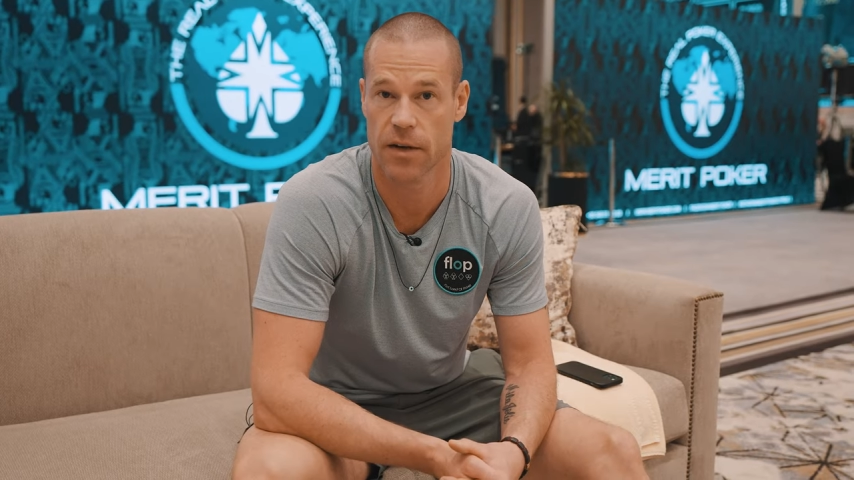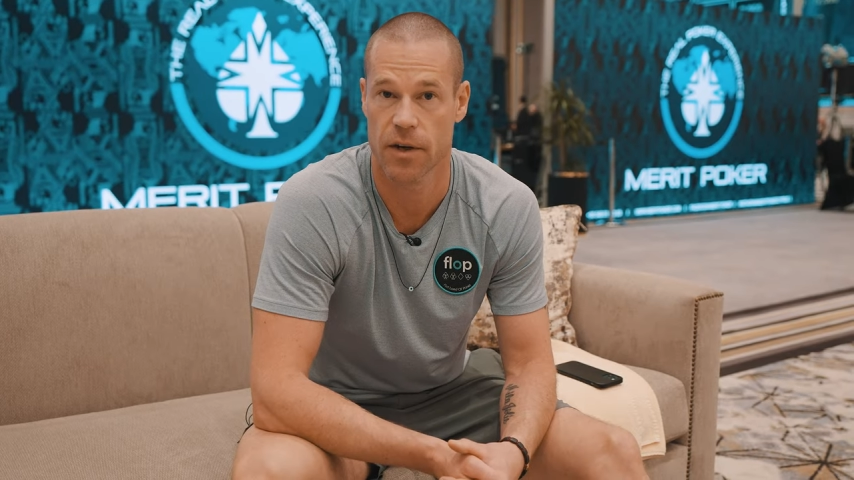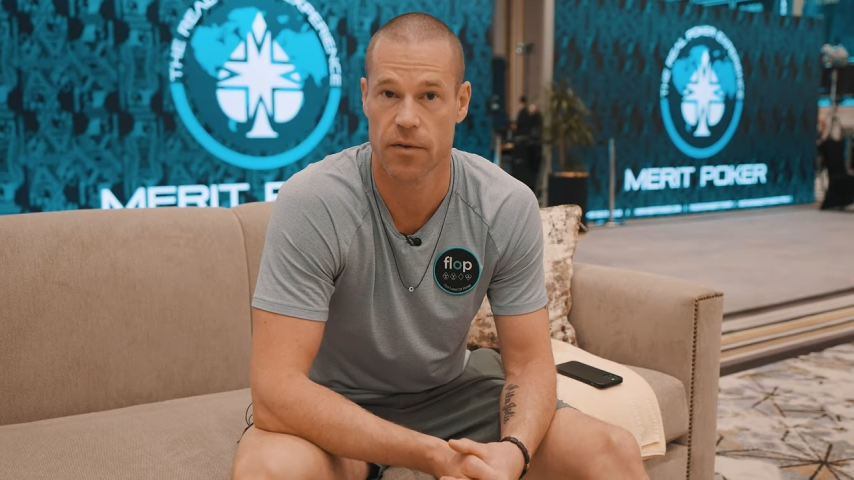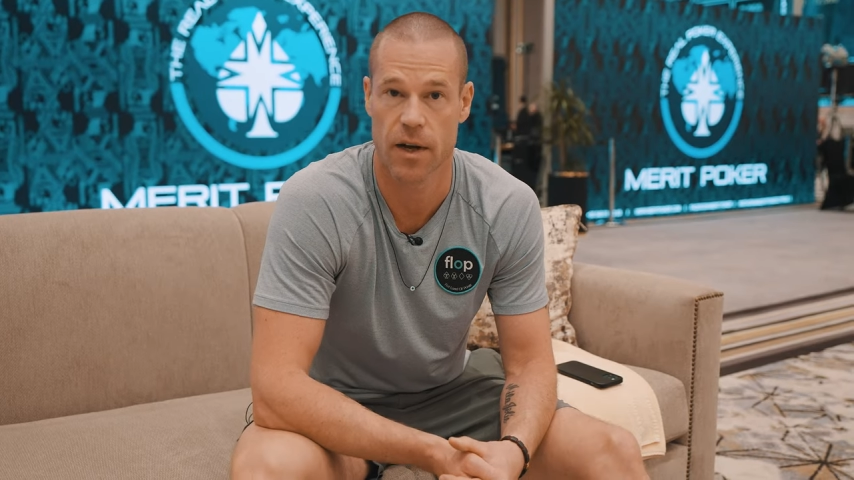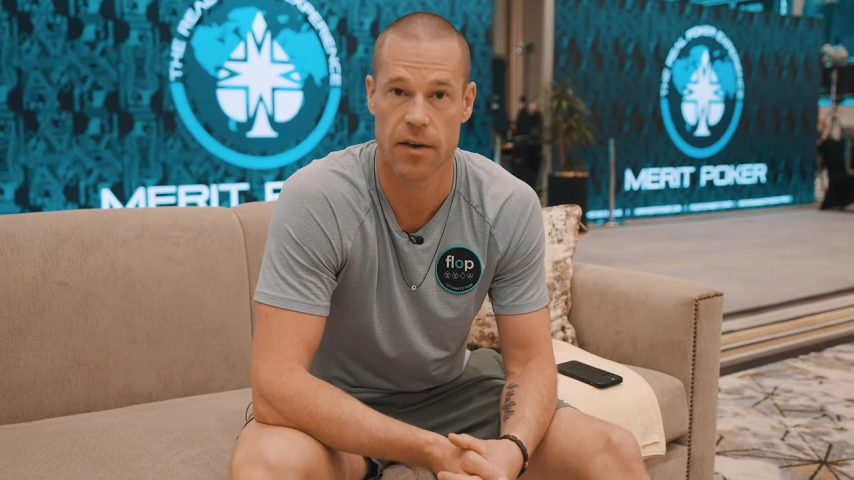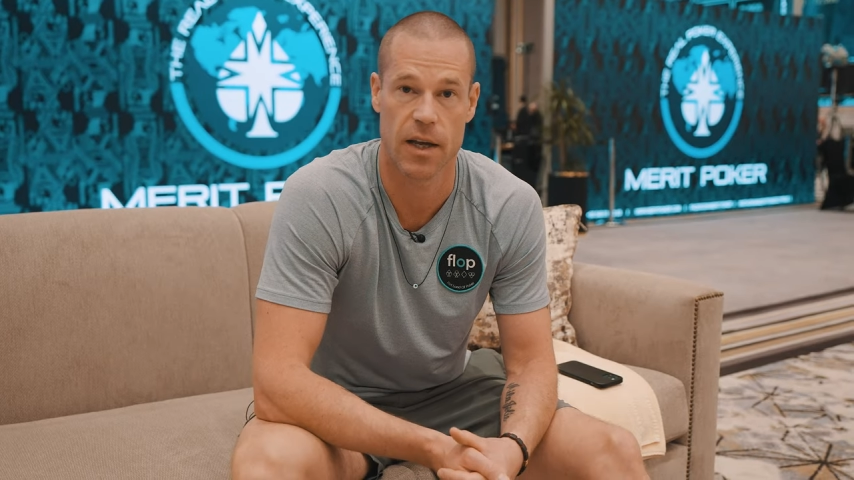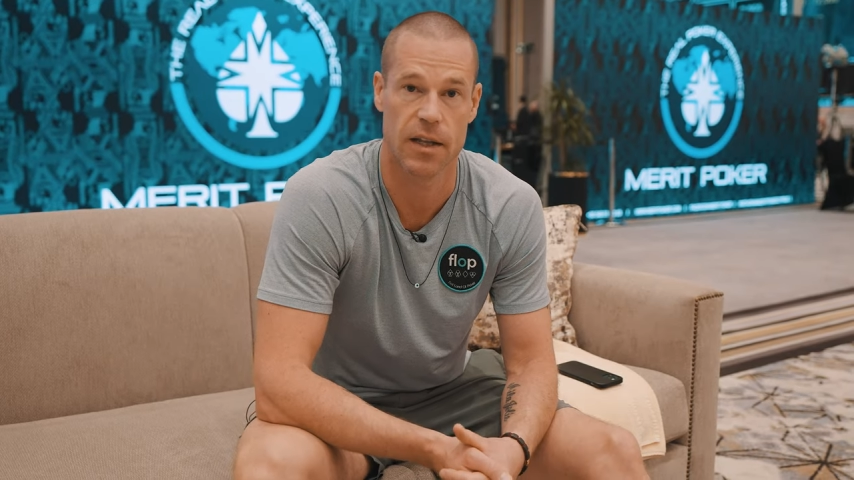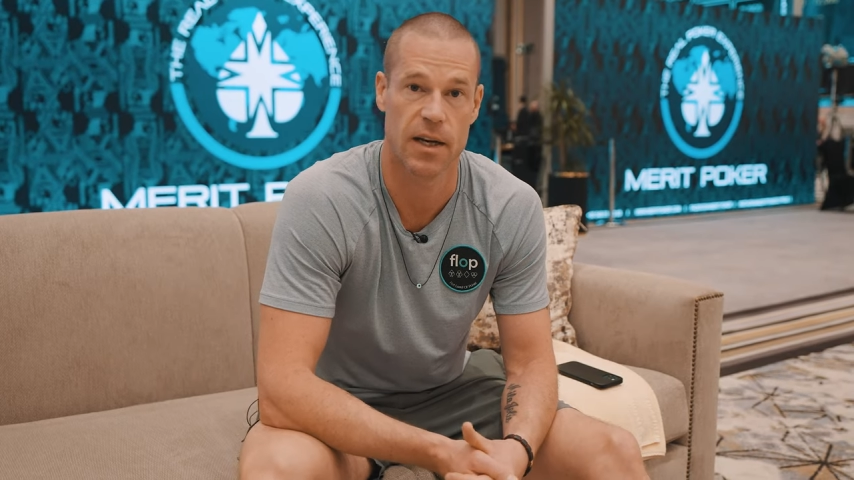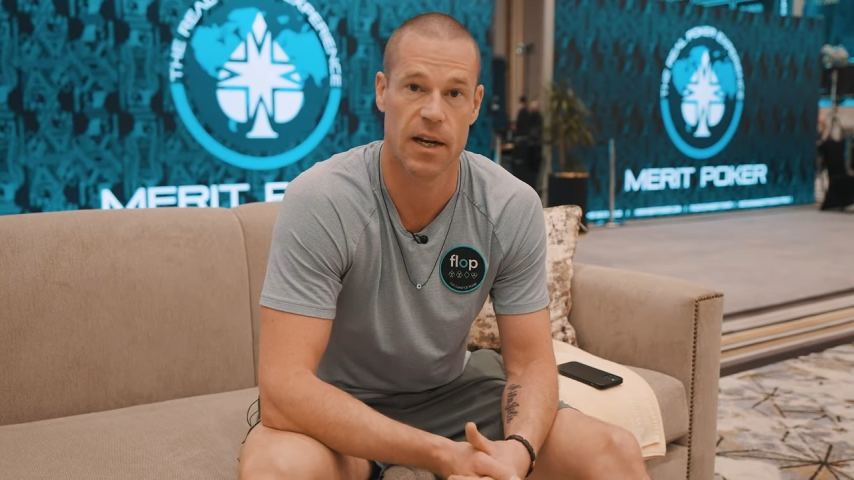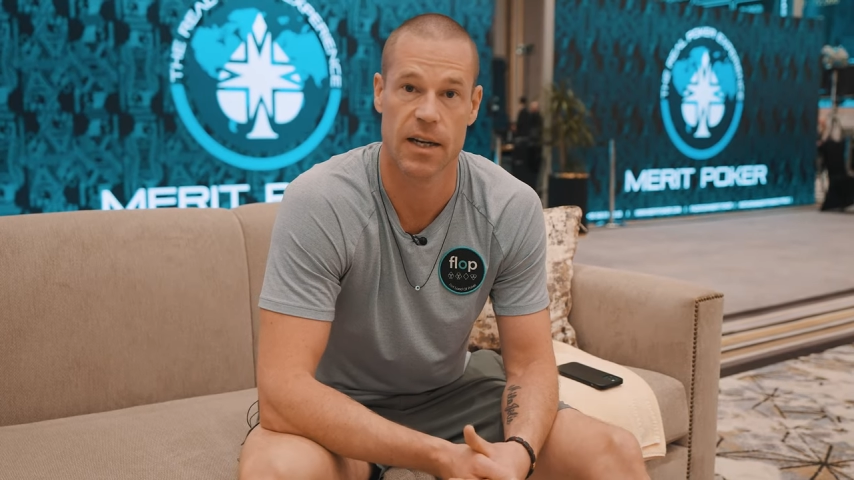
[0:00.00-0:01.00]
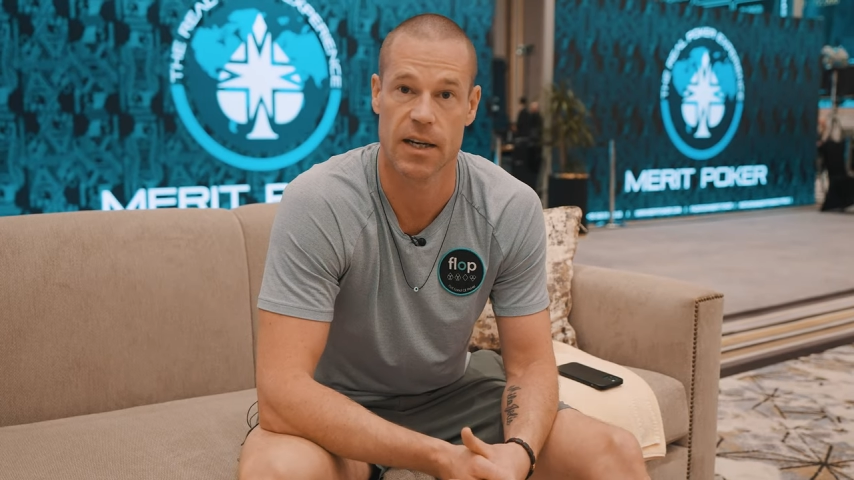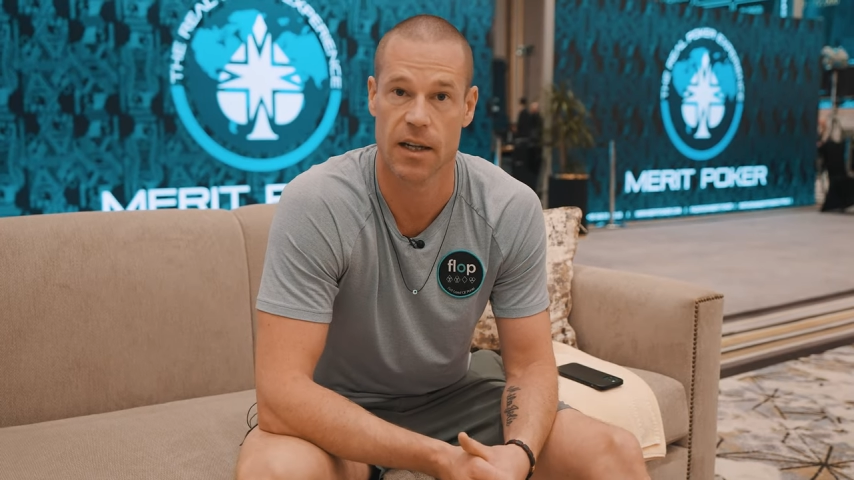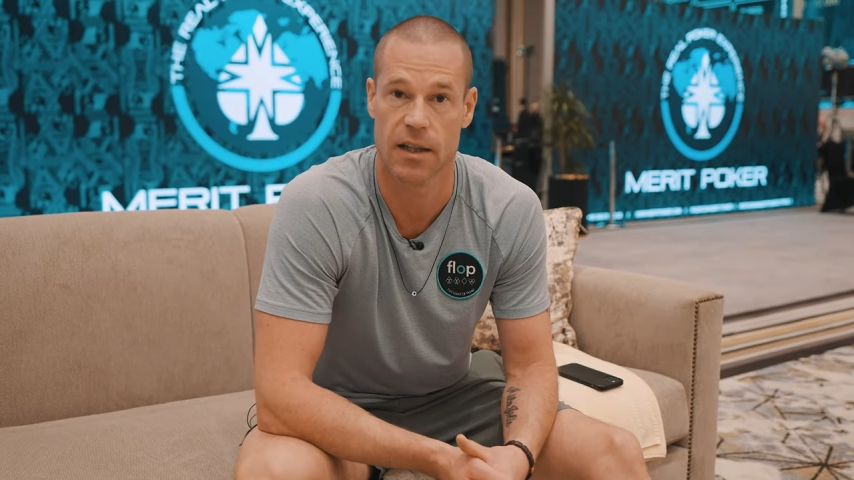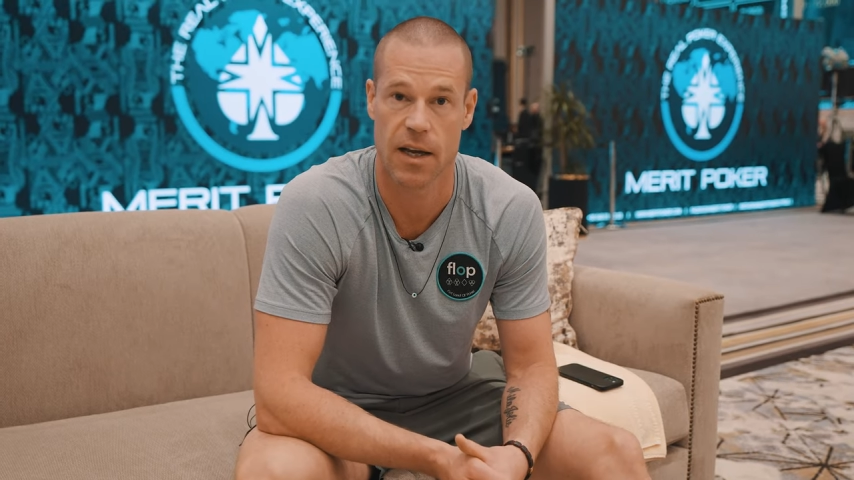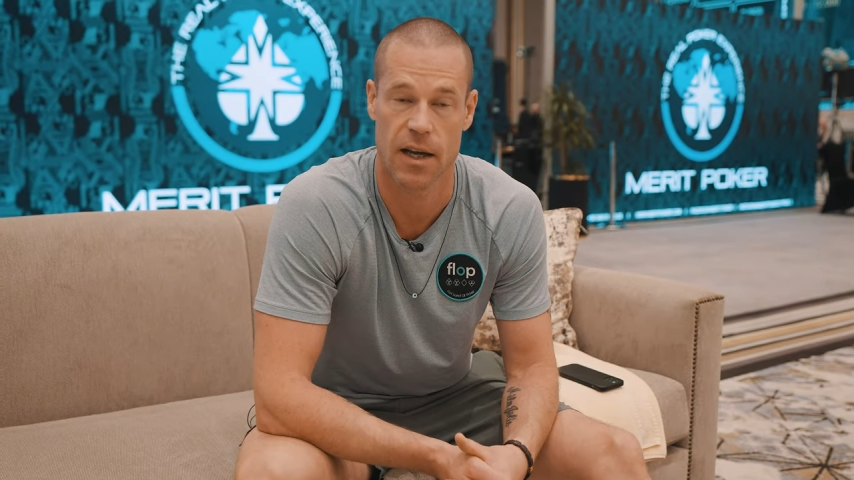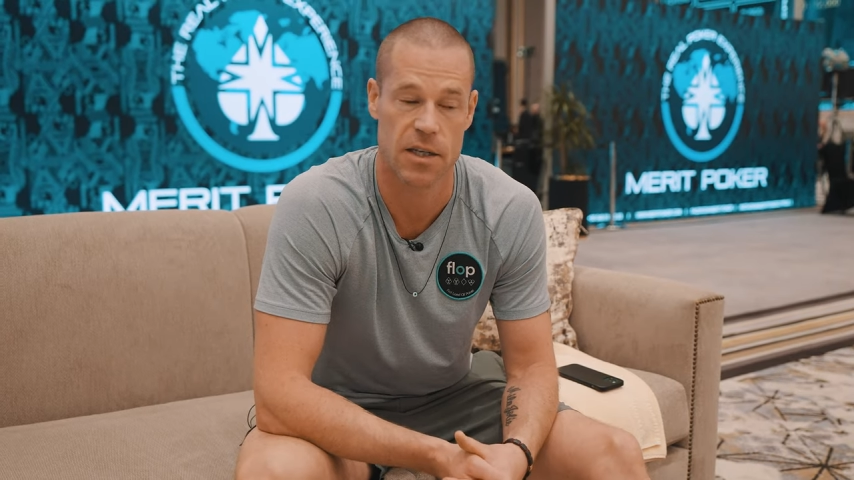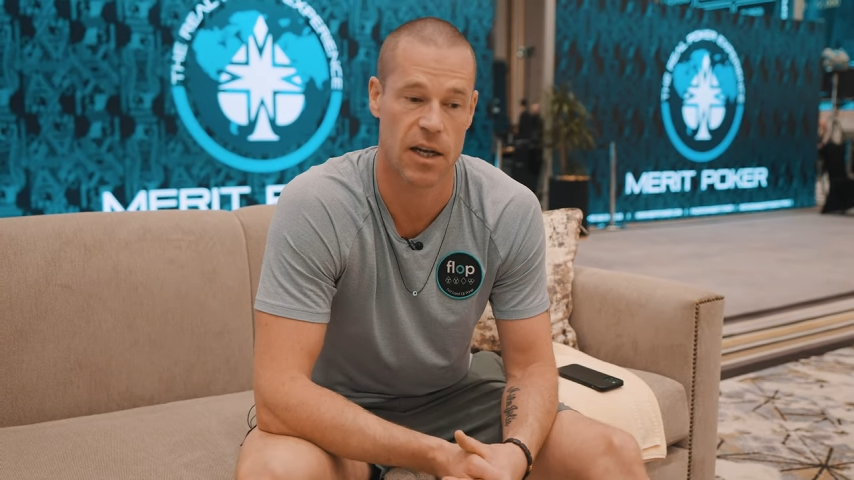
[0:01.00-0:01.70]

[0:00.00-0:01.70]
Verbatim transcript: 75K that I did not cash.